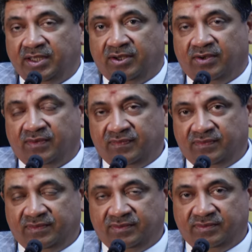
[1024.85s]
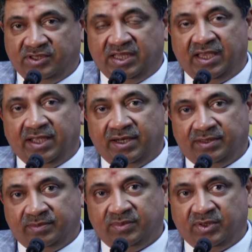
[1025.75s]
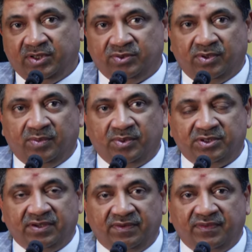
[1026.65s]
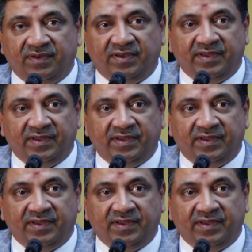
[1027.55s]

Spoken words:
of scale, because we're almost 75,